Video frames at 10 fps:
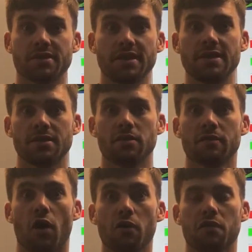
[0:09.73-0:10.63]
season of
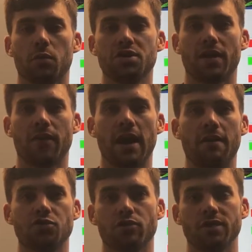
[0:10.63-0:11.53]
golf that we generally
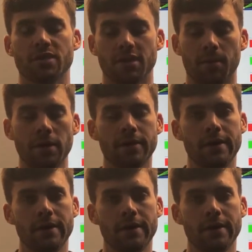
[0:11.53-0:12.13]
have during the summer.